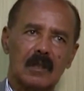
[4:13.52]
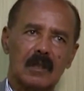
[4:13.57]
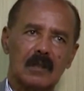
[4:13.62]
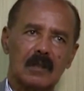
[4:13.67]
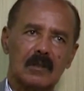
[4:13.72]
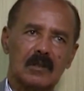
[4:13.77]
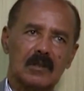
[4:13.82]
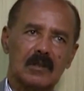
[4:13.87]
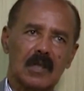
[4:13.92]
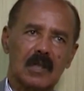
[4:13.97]

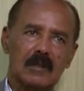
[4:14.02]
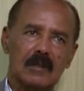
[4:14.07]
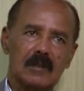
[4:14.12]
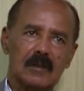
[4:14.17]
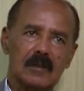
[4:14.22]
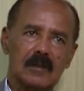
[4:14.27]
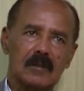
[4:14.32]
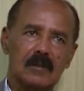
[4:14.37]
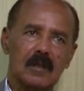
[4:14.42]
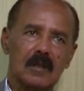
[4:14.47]

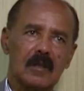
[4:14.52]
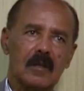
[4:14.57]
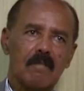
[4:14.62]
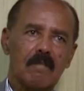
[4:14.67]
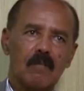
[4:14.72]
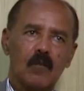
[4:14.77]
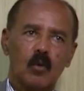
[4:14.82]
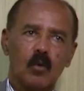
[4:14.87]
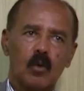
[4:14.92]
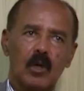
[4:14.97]
discussions
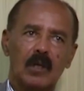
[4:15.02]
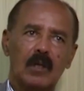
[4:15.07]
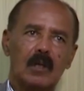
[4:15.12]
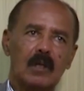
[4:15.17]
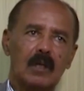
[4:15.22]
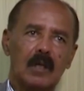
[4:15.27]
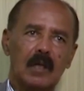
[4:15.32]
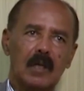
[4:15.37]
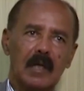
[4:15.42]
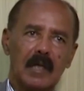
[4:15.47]

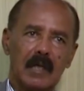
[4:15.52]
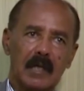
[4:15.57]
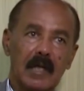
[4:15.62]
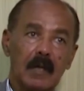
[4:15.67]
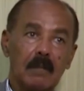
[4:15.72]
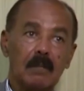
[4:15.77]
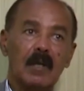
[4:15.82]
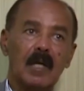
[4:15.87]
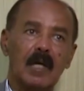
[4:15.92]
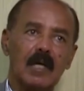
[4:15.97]
will
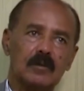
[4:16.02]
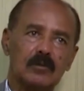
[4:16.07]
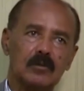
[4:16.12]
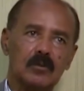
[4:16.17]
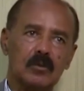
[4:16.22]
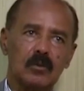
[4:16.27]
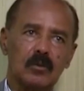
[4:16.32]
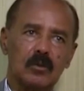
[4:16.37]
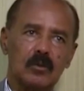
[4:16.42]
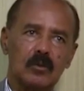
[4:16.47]
enable us
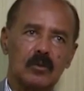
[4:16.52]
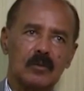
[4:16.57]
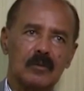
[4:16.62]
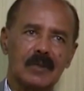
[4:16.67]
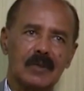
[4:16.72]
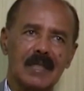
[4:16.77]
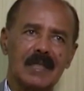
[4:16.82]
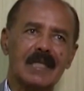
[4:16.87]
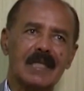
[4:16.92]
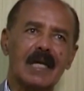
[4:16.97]
to
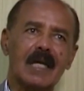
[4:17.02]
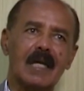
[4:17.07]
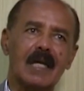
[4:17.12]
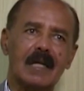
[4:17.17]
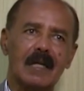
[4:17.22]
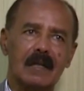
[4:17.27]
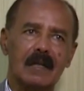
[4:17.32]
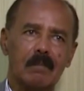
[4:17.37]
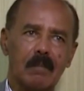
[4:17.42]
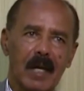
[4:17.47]

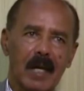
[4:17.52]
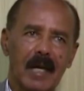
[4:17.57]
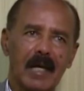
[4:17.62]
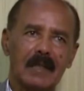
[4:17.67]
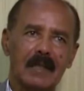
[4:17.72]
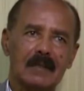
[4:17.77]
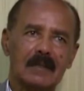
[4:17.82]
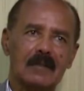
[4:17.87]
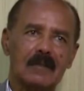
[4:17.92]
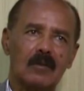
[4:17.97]
detail
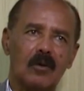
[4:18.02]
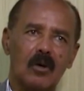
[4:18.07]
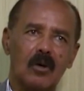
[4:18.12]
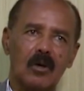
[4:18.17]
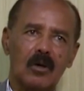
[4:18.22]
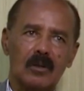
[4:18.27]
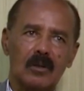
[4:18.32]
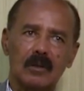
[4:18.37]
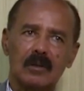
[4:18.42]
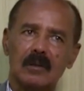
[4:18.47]
plans
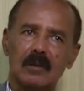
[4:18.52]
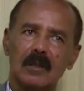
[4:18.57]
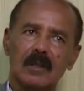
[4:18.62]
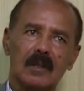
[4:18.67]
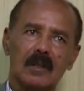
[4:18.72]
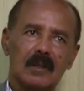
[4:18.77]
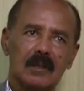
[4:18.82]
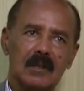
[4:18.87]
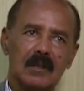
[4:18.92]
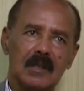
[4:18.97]
on
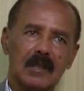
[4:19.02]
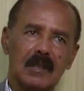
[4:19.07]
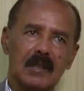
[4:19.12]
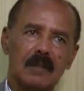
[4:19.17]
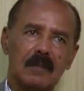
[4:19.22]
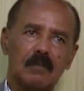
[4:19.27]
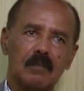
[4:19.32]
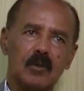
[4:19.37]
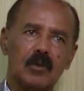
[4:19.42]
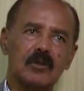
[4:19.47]

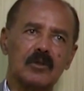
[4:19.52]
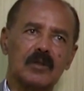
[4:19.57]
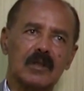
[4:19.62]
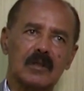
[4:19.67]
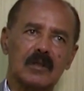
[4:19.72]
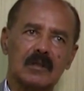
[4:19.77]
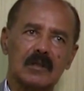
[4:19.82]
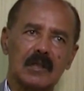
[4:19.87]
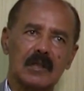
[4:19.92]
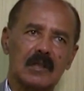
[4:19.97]
the
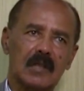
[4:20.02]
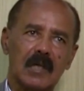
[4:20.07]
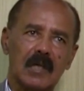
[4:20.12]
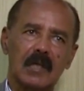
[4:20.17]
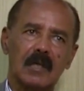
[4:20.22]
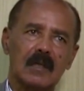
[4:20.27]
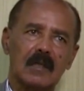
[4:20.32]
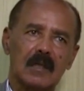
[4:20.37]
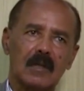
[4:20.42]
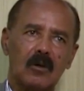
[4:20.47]
projects that
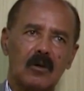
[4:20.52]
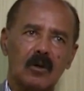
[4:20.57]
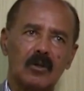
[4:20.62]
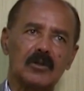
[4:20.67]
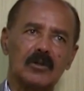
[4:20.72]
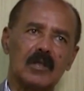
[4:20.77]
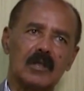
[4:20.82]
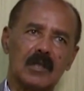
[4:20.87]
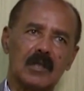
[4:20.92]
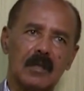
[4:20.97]
are on
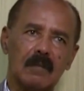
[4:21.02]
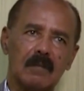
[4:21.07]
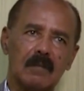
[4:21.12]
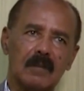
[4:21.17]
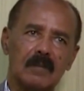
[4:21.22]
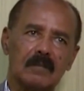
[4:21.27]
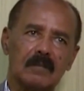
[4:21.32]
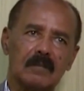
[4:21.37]
the table.